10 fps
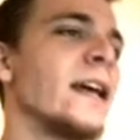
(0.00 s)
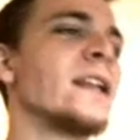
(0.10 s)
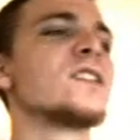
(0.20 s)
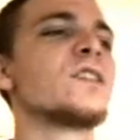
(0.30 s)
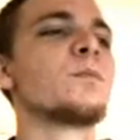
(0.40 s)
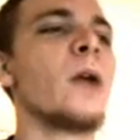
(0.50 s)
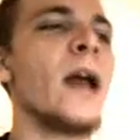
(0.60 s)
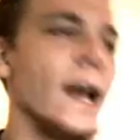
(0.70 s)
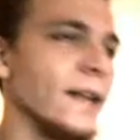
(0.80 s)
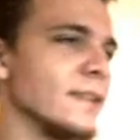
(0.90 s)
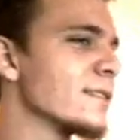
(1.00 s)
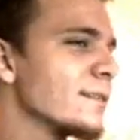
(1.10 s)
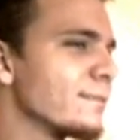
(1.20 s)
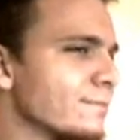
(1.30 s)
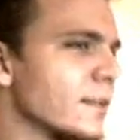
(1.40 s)
it spreads.
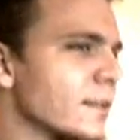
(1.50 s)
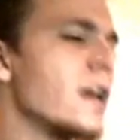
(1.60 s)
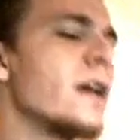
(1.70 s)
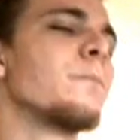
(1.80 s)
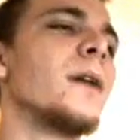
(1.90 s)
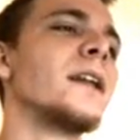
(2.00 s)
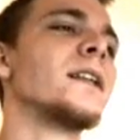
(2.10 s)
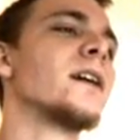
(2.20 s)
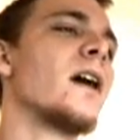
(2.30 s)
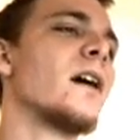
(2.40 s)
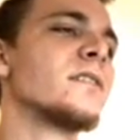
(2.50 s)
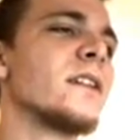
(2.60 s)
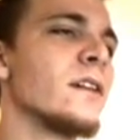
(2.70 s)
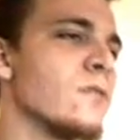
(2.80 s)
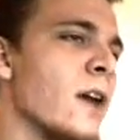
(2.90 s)
But
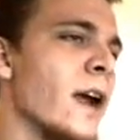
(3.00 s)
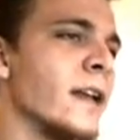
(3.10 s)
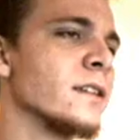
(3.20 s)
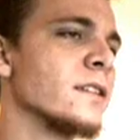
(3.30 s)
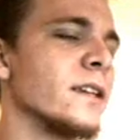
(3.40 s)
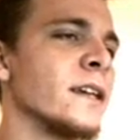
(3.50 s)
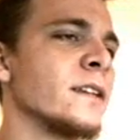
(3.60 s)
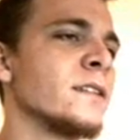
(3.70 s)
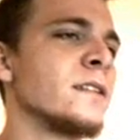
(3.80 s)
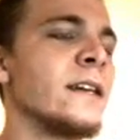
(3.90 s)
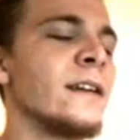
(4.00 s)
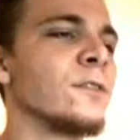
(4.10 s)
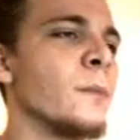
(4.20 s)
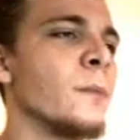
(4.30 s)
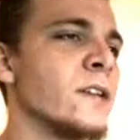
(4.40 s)
costochondritis is the
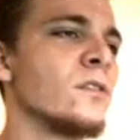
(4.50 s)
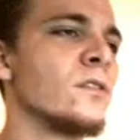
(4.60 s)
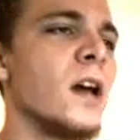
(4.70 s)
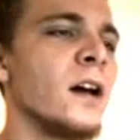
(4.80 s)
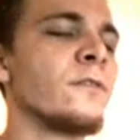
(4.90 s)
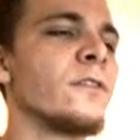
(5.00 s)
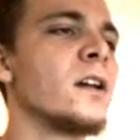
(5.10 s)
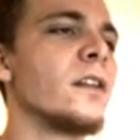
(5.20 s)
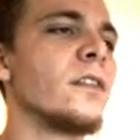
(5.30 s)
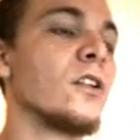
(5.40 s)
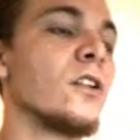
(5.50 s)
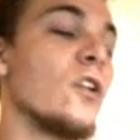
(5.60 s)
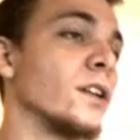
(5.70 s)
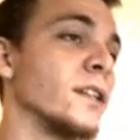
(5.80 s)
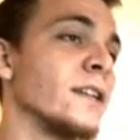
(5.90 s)
inflammation of the
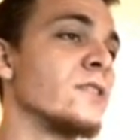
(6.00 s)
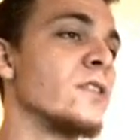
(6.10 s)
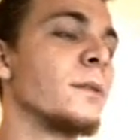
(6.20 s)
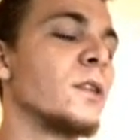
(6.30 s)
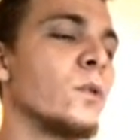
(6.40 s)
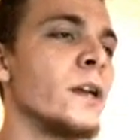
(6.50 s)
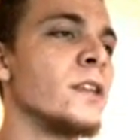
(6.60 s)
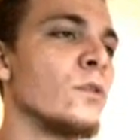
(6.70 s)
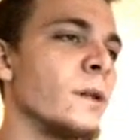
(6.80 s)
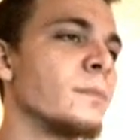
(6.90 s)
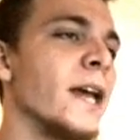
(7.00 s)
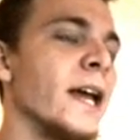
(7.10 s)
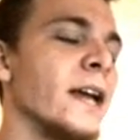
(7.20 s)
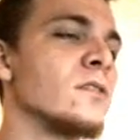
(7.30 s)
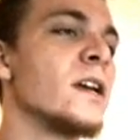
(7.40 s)
cartilage in between your rib
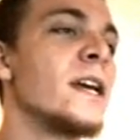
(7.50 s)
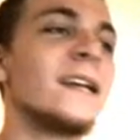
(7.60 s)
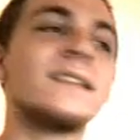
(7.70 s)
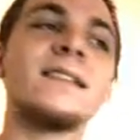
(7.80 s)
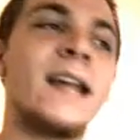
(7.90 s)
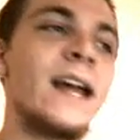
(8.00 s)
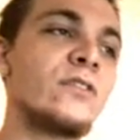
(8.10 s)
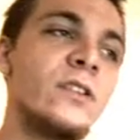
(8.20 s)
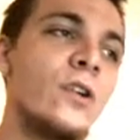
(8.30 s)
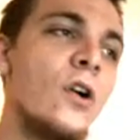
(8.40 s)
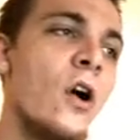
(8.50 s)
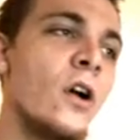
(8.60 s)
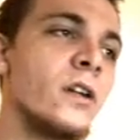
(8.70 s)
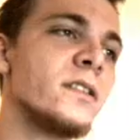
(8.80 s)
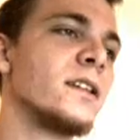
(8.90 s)
cage. It's not actually your
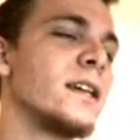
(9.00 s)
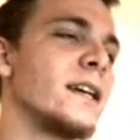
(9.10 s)
heart.